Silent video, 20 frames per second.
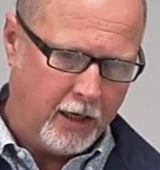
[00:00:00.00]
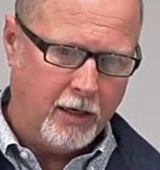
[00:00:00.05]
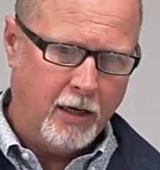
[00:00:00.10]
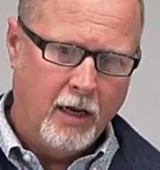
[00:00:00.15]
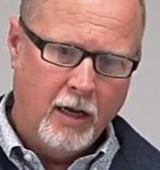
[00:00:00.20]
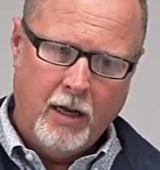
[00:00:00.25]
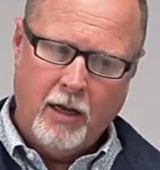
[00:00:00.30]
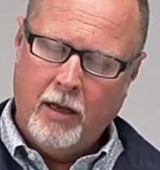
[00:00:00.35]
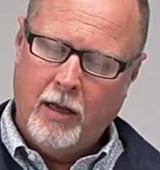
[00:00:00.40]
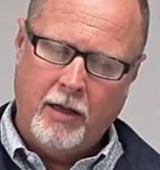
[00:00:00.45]
it.
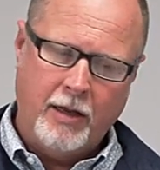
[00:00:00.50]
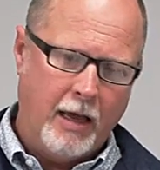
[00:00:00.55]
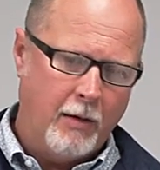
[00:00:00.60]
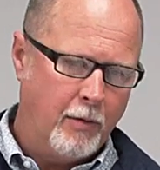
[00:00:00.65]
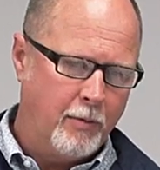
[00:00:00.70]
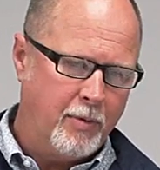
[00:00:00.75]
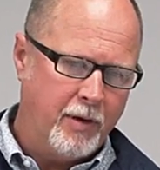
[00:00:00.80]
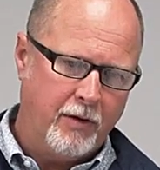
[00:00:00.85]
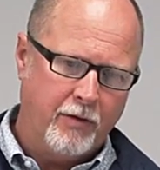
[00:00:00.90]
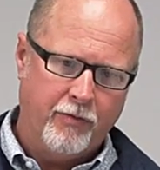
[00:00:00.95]
And that
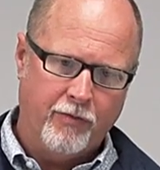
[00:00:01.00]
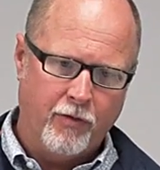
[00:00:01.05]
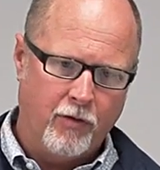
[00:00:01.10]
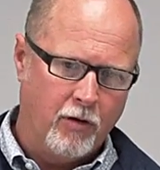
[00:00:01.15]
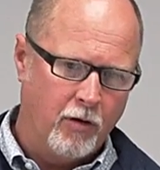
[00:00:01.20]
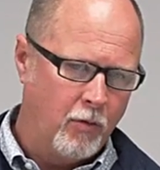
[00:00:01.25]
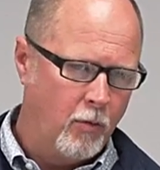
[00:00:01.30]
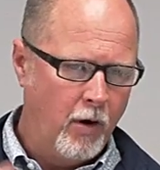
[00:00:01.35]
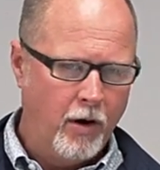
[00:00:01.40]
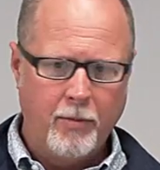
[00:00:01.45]
would be
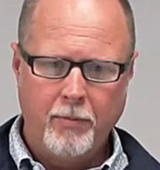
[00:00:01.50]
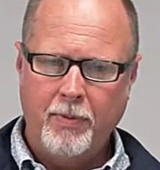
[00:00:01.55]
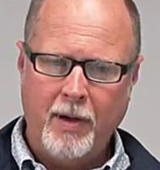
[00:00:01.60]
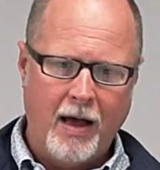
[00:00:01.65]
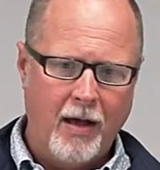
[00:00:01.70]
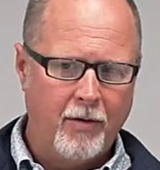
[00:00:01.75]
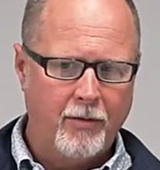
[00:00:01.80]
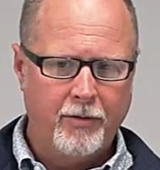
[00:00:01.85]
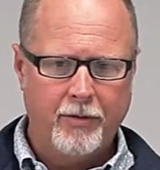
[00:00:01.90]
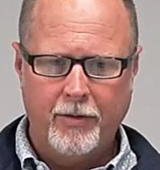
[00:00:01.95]
for a one
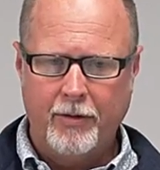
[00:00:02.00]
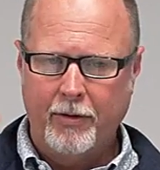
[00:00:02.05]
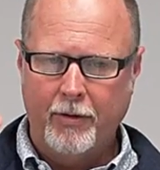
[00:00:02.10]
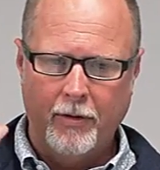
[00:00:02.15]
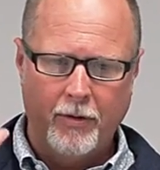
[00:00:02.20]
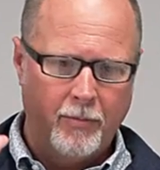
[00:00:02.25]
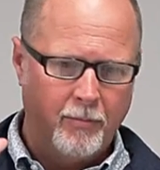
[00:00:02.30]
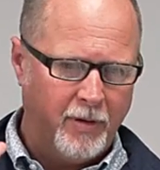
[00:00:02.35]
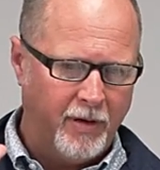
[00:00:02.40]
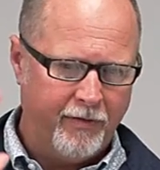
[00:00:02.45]

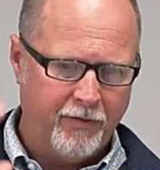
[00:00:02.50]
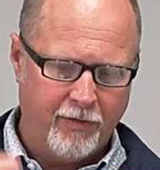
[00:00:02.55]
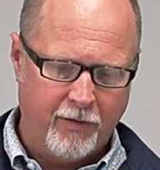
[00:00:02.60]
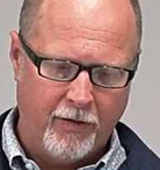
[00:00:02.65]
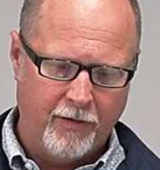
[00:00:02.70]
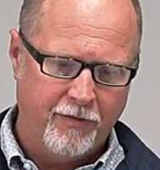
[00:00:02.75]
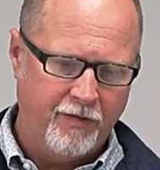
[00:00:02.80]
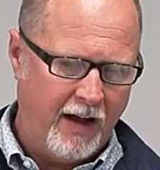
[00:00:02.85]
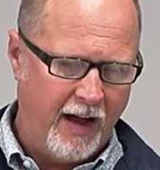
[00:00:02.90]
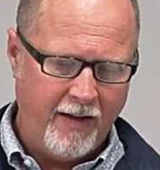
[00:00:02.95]
pounder, it'd be
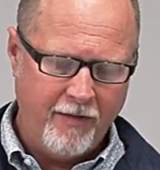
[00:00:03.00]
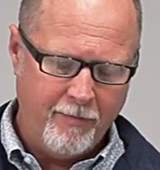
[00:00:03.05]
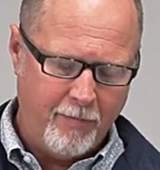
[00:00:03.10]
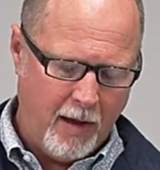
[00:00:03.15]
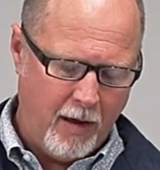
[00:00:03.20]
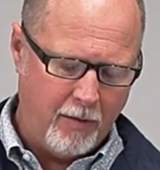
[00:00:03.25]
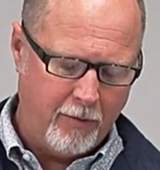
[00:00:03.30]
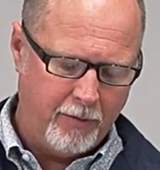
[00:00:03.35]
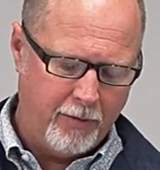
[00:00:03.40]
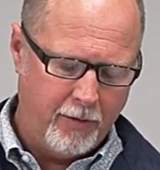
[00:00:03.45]
for a five
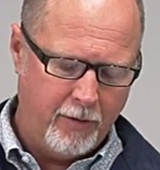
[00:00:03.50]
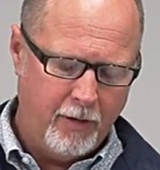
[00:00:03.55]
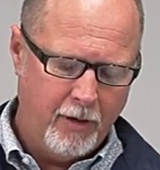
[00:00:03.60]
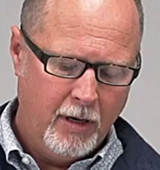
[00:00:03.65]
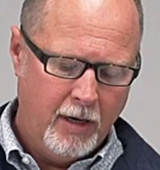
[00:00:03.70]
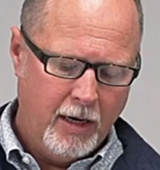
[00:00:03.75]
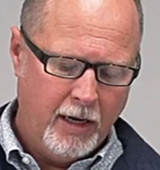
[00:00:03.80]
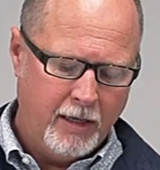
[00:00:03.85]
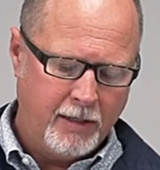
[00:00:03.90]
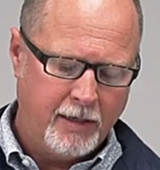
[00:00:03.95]
pounder,
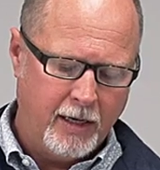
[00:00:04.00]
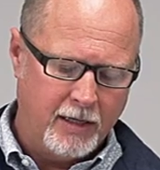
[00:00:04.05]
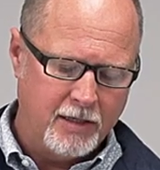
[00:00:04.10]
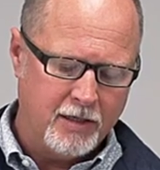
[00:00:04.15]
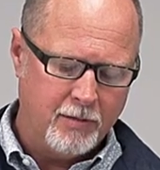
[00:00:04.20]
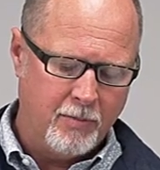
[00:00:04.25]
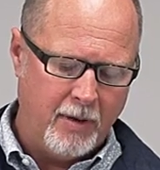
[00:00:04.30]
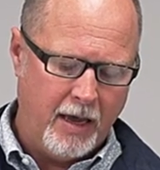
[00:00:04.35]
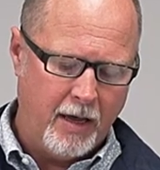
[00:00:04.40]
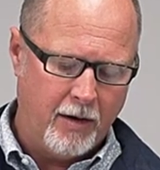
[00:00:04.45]
it
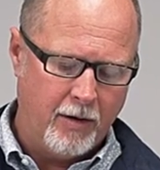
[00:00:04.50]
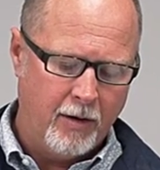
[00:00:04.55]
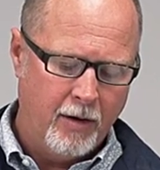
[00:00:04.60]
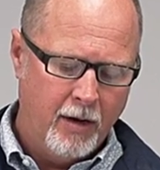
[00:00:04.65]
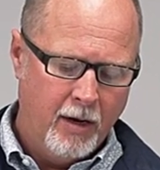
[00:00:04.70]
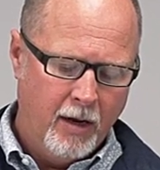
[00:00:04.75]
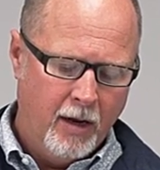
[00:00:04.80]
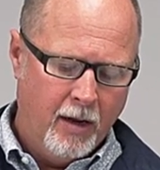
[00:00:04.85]
doesn't matter.